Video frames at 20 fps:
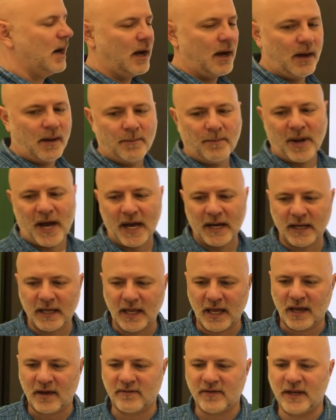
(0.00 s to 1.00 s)
uh, body
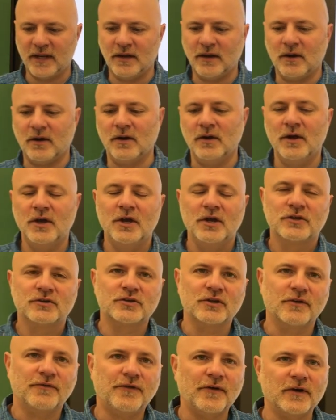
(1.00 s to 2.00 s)
cavity here.
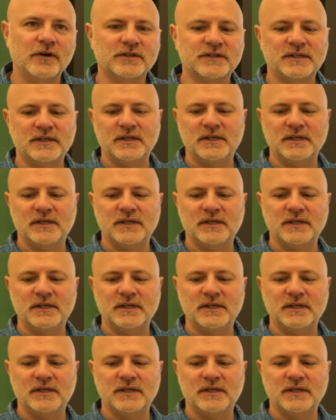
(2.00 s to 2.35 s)
So the first